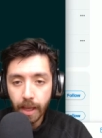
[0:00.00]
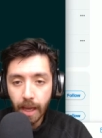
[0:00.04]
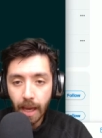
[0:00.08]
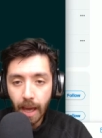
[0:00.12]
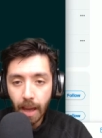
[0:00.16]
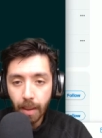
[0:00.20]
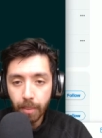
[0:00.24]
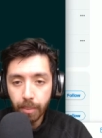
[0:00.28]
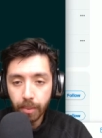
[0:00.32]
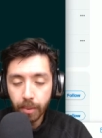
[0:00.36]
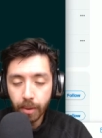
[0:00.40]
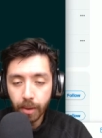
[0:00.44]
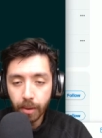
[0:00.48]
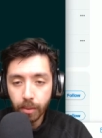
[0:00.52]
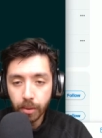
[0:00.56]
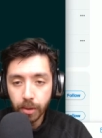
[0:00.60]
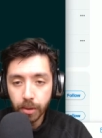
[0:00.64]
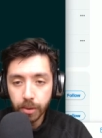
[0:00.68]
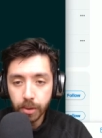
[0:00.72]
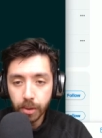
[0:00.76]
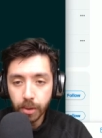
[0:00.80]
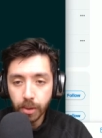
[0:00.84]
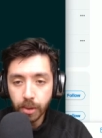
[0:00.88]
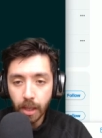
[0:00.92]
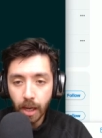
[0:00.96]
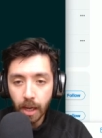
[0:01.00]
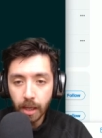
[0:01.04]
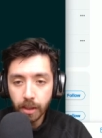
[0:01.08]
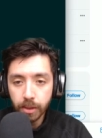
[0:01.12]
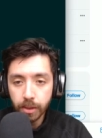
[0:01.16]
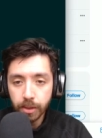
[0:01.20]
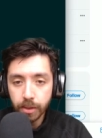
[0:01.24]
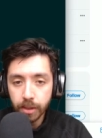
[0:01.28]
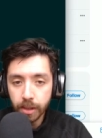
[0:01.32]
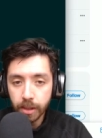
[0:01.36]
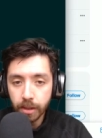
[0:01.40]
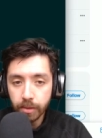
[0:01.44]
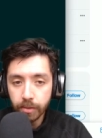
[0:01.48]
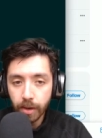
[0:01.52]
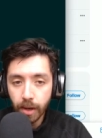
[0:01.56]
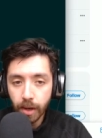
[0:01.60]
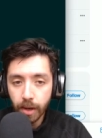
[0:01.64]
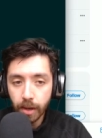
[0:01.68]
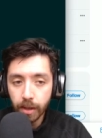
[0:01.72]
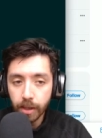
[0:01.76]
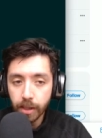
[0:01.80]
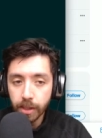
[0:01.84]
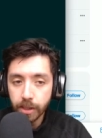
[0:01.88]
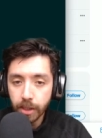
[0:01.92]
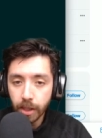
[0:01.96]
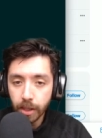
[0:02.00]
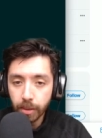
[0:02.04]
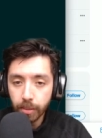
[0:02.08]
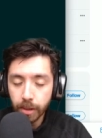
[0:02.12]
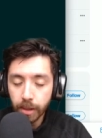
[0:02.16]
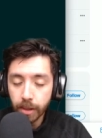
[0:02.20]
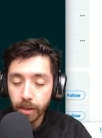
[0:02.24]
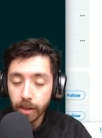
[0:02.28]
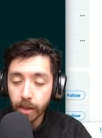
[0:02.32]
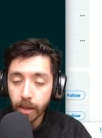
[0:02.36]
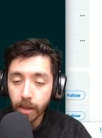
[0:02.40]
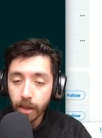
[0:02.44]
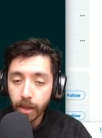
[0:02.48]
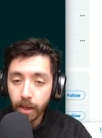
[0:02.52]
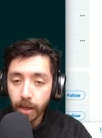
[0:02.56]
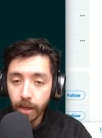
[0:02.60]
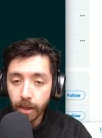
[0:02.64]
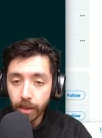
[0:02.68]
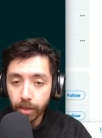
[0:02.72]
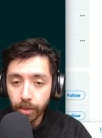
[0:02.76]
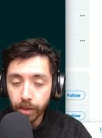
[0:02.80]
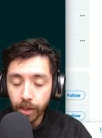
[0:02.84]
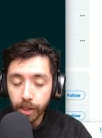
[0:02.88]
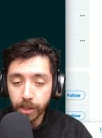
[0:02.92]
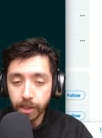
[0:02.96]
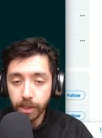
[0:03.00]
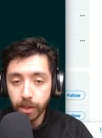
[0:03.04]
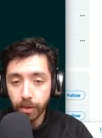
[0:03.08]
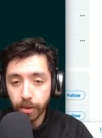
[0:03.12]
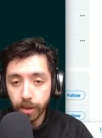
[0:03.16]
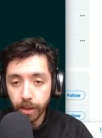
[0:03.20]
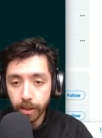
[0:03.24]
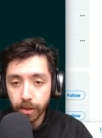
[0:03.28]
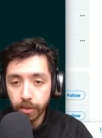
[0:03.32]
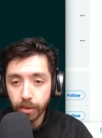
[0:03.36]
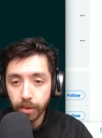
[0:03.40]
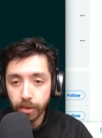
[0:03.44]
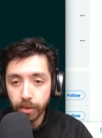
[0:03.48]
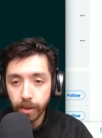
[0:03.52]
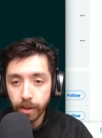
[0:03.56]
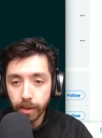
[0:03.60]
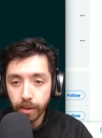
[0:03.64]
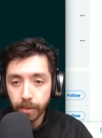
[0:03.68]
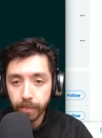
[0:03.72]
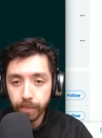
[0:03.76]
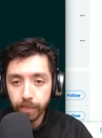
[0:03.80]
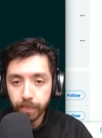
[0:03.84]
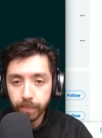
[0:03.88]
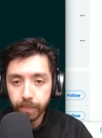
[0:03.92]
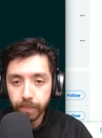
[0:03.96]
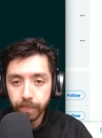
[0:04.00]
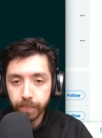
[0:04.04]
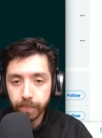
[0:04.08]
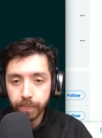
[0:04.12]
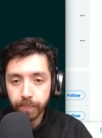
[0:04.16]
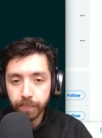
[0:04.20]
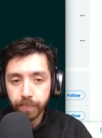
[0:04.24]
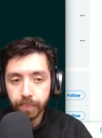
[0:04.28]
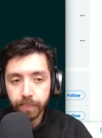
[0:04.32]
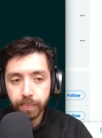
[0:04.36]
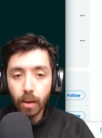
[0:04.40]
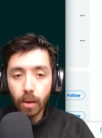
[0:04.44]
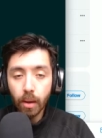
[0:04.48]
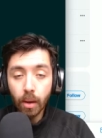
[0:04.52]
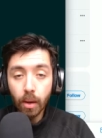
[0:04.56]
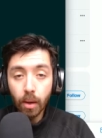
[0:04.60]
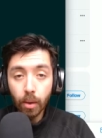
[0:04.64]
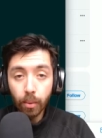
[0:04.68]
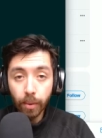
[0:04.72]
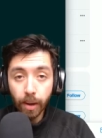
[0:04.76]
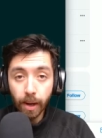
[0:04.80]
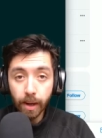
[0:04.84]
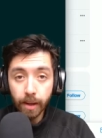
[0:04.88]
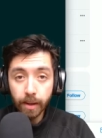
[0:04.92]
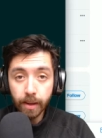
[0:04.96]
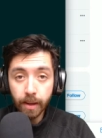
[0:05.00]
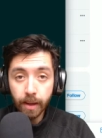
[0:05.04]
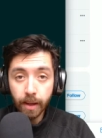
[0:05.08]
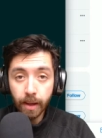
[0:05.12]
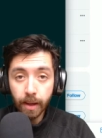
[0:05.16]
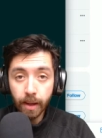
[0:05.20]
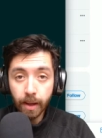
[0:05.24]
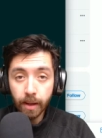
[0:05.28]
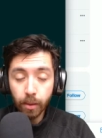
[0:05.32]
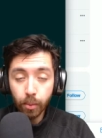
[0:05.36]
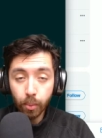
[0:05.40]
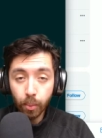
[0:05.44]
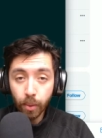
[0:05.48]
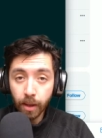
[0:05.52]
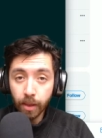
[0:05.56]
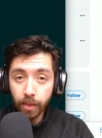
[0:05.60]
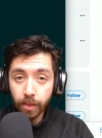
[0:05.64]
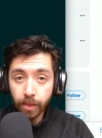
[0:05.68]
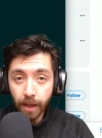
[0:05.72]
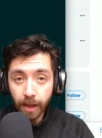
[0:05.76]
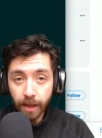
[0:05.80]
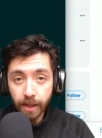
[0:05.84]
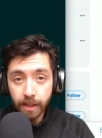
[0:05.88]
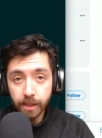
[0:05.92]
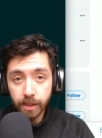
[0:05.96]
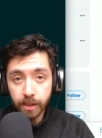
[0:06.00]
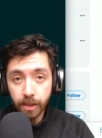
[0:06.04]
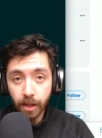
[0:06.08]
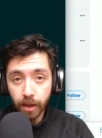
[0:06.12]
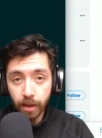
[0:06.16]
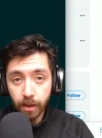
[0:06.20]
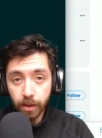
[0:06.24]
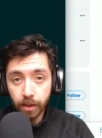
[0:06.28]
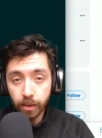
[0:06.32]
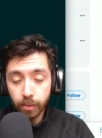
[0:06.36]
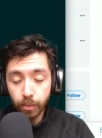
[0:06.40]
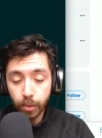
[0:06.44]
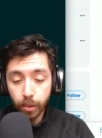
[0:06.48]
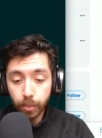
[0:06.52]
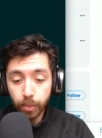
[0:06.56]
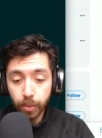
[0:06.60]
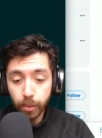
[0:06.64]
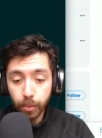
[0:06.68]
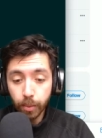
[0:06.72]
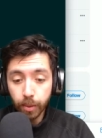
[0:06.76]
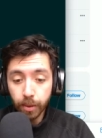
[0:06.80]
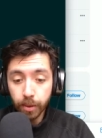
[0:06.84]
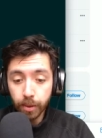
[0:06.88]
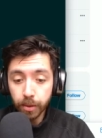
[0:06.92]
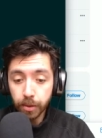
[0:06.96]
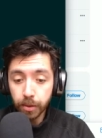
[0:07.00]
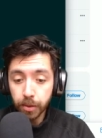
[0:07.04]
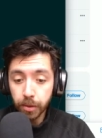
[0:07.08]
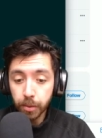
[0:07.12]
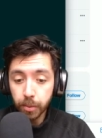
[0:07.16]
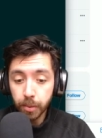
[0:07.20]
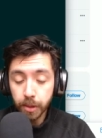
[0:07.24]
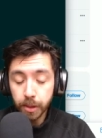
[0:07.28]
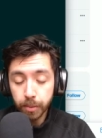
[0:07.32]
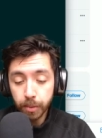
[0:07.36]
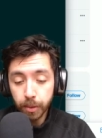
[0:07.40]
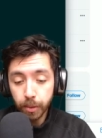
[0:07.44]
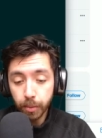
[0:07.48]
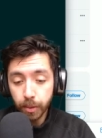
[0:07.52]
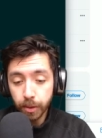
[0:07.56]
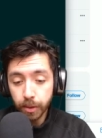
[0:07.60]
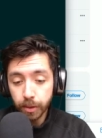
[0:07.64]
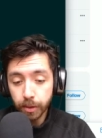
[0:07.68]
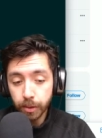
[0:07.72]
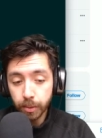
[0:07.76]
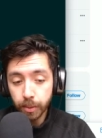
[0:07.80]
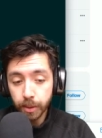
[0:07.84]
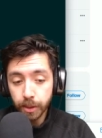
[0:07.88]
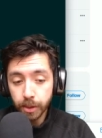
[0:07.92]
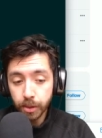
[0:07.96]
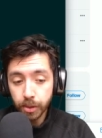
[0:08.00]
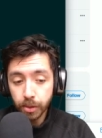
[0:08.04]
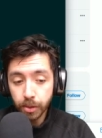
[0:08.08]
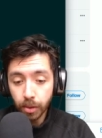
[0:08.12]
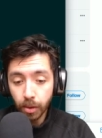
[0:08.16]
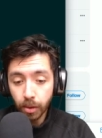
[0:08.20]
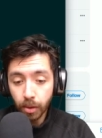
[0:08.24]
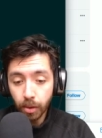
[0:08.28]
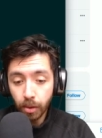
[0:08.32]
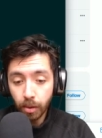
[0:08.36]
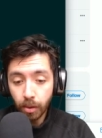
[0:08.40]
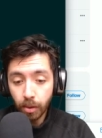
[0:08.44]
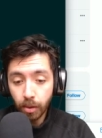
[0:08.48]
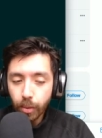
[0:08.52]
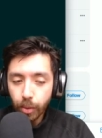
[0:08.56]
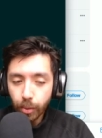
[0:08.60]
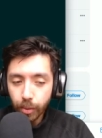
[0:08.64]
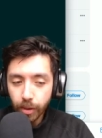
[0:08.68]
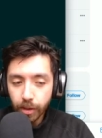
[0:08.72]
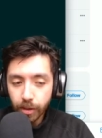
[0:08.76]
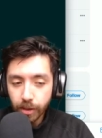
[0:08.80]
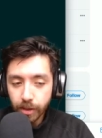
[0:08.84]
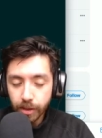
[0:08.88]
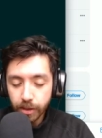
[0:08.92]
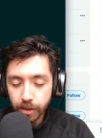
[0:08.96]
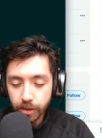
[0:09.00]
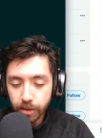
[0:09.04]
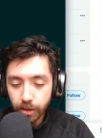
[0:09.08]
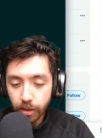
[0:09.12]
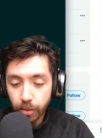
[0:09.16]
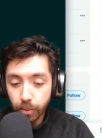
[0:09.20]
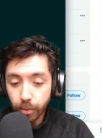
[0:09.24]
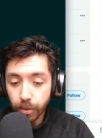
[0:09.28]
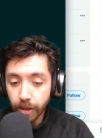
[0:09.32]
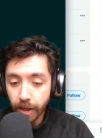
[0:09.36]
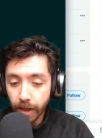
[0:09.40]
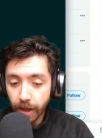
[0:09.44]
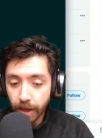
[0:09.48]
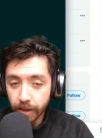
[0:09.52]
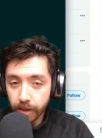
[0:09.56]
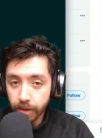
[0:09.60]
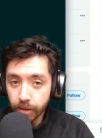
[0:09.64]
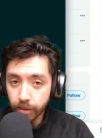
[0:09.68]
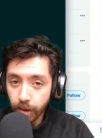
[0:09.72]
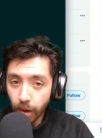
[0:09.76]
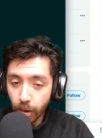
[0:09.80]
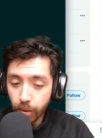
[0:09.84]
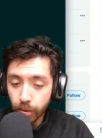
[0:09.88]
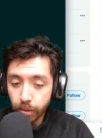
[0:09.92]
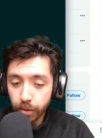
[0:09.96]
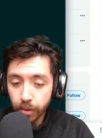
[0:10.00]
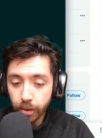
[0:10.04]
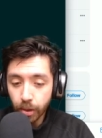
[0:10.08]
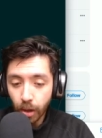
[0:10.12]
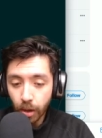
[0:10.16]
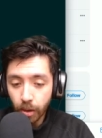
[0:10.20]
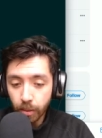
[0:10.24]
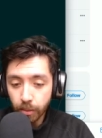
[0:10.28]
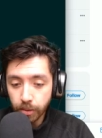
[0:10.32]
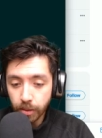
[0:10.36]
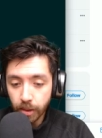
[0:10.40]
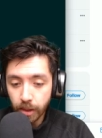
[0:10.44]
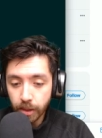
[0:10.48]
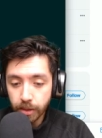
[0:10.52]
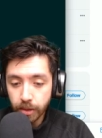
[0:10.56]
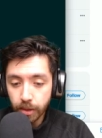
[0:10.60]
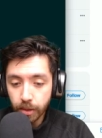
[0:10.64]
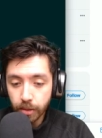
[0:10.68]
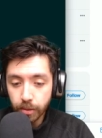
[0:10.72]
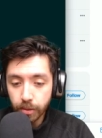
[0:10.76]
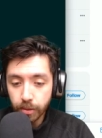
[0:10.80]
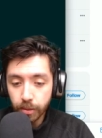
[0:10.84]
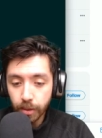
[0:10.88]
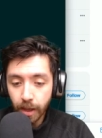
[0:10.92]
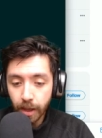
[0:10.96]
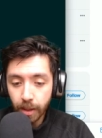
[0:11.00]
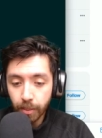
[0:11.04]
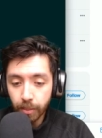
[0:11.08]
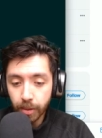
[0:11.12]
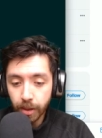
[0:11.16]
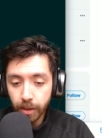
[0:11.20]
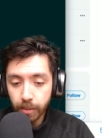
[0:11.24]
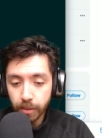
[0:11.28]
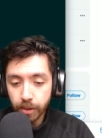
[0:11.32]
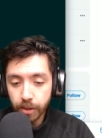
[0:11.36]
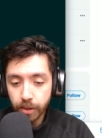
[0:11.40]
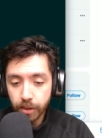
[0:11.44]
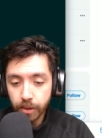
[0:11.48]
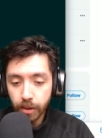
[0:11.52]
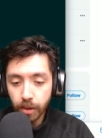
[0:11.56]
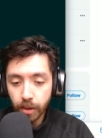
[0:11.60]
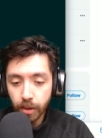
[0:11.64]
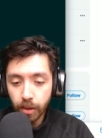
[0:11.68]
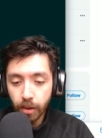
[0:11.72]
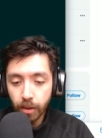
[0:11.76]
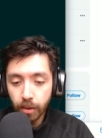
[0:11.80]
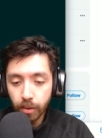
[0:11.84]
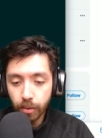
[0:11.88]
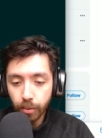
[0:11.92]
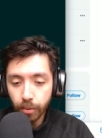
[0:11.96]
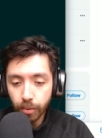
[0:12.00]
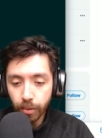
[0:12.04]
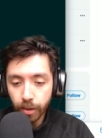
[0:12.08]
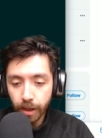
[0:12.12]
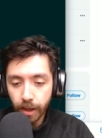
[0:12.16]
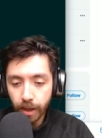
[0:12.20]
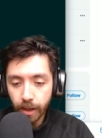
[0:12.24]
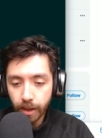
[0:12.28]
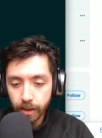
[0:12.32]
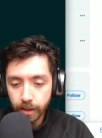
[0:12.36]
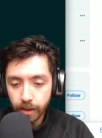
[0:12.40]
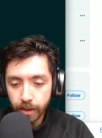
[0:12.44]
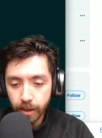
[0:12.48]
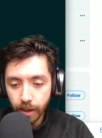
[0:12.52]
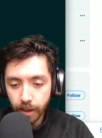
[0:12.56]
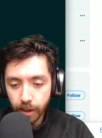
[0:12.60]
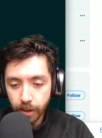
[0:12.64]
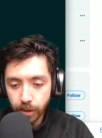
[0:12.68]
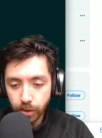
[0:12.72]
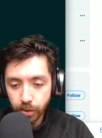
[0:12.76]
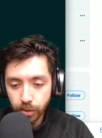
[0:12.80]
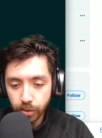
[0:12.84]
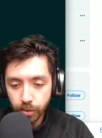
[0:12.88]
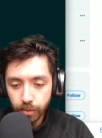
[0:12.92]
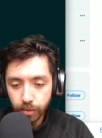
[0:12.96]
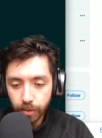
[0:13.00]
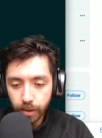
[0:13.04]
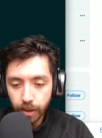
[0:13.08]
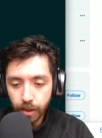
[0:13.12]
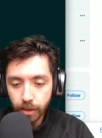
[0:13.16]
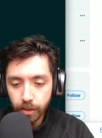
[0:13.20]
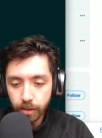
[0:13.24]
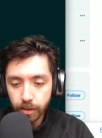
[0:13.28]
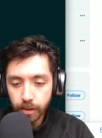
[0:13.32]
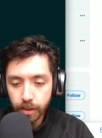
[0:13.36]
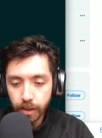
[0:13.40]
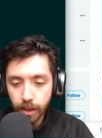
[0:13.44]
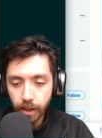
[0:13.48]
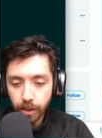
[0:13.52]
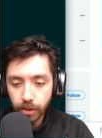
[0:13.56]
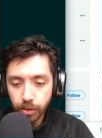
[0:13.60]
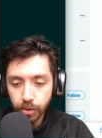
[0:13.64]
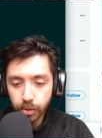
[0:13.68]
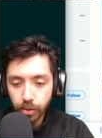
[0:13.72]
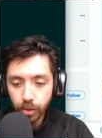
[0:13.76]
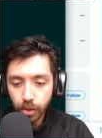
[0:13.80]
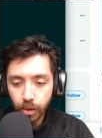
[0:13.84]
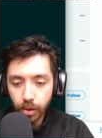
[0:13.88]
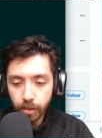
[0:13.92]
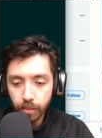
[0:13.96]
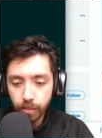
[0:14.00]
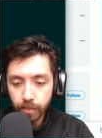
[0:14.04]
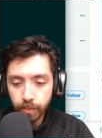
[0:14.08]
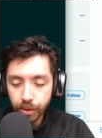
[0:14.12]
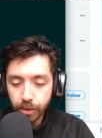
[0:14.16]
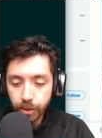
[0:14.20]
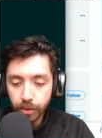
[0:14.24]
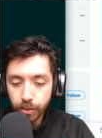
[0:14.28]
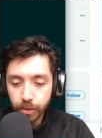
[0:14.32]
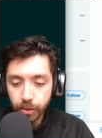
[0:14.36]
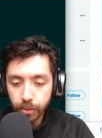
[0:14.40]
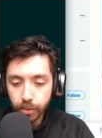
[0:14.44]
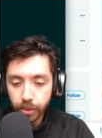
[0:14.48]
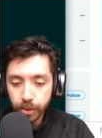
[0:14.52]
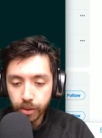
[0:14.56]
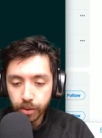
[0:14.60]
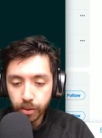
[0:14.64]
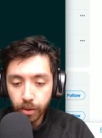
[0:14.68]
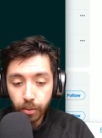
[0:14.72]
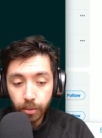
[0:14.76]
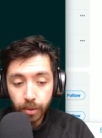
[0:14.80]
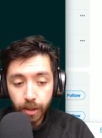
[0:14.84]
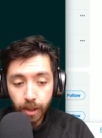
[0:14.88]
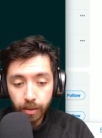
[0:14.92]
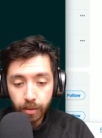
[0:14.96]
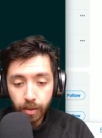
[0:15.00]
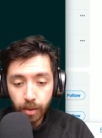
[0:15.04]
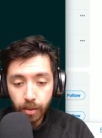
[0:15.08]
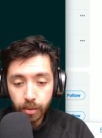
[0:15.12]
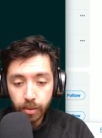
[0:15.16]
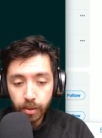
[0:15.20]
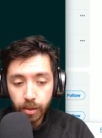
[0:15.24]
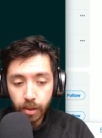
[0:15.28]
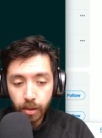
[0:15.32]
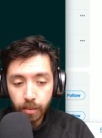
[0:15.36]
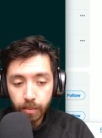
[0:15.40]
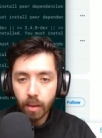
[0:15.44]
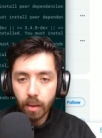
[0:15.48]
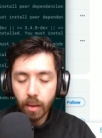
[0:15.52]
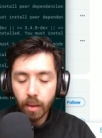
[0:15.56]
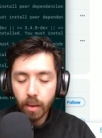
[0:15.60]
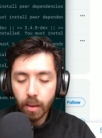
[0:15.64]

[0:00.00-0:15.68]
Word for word: app, and we'll use a dot to signify that it's going to be in this directory, right? All right, and when that is done, what we want to do is we want to install we want to install React Router DOM. So let's go to npm install react-router-dom. We're going to install React Router DOM.